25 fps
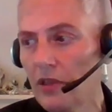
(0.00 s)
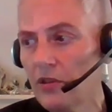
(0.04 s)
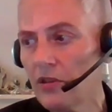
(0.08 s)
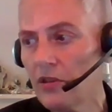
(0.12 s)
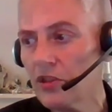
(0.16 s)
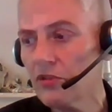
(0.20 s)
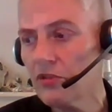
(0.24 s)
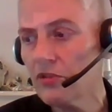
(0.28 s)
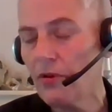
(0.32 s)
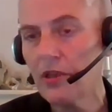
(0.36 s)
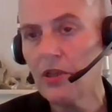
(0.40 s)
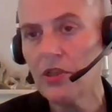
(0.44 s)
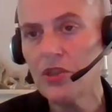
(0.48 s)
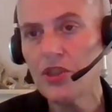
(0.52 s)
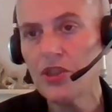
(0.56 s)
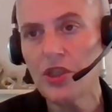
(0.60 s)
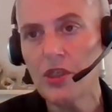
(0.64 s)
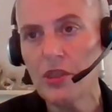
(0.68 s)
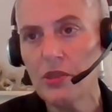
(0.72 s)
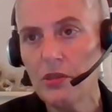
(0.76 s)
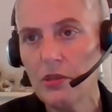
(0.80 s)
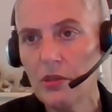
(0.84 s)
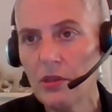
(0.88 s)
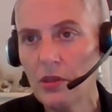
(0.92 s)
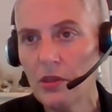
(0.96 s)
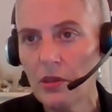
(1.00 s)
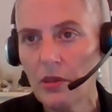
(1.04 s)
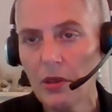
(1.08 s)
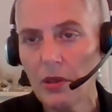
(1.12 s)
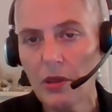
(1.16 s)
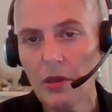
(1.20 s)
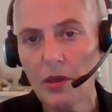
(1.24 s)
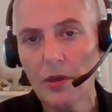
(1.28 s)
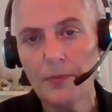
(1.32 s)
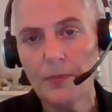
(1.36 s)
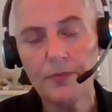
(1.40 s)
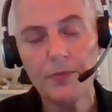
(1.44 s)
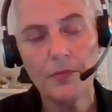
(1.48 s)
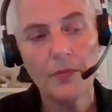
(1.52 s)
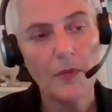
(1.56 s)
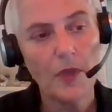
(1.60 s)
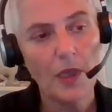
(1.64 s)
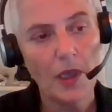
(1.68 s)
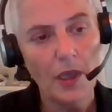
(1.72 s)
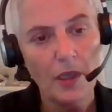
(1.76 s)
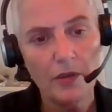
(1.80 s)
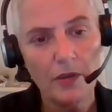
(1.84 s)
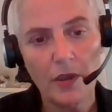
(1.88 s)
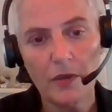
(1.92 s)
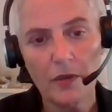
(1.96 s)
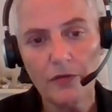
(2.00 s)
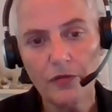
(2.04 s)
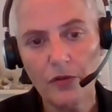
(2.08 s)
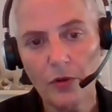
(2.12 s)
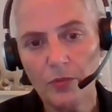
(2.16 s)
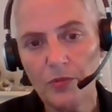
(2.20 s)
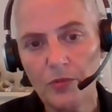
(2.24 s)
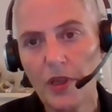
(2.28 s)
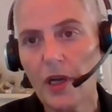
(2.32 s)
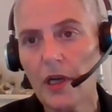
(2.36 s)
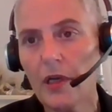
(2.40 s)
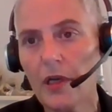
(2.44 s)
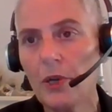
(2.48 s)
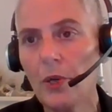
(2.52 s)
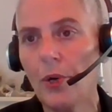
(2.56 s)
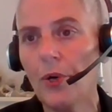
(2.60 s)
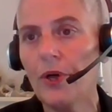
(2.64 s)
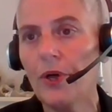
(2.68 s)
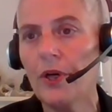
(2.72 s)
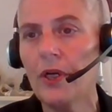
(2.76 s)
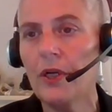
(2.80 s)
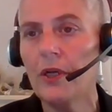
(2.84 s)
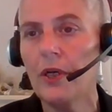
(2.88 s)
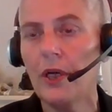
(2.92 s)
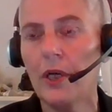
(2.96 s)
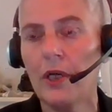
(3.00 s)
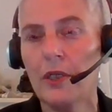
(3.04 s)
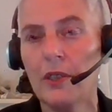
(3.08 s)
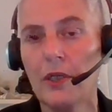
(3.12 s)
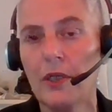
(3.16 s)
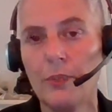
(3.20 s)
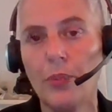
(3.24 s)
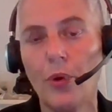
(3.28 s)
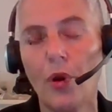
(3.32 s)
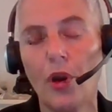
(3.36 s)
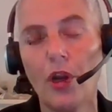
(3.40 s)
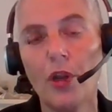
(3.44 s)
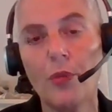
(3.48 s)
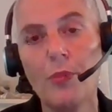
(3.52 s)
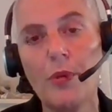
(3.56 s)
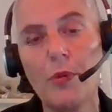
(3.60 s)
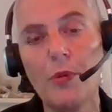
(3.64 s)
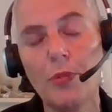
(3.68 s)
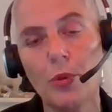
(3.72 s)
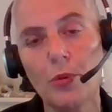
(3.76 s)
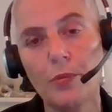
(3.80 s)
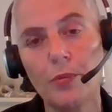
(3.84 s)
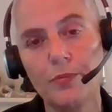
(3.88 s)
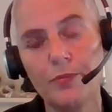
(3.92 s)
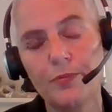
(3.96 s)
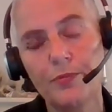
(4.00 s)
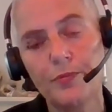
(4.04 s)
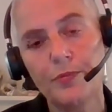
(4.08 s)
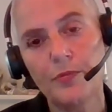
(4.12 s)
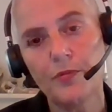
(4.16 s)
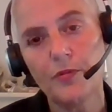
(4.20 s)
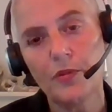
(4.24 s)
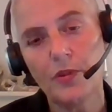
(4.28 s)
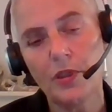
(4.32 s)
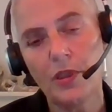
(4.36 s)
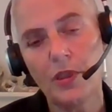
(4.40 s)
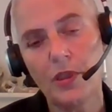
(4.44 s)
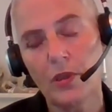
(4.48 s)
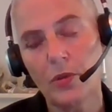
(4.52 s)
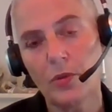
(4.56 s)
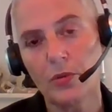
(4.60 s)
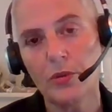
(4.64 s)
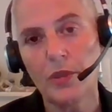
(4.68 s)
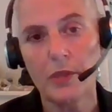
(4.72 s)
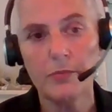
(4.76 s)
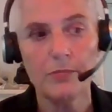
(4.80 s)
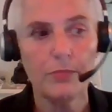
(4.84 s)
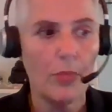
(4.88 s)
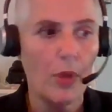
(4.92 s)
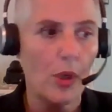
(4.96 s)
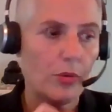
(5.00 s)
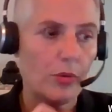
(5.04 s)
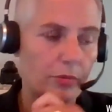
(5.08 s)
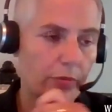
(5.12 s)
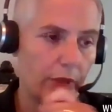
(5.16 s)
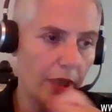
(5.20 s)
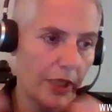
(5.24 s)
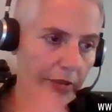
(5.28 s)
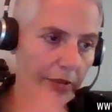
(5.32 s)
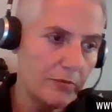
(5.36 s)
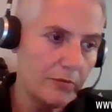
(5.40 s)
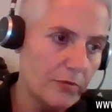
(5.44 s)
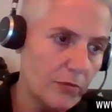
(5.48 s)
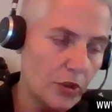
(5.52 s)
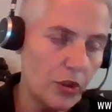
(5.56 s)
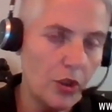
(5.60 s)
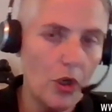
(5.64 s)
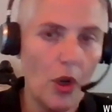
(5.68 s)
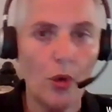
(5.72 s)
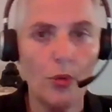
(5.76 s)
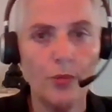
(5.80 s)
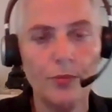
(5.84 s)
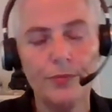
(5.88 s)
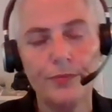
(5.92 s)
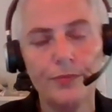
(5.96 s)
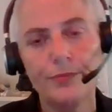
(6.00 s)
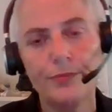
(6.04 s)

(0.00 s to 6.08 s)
strategy, and then from there learning and embark people to get on that boat and go.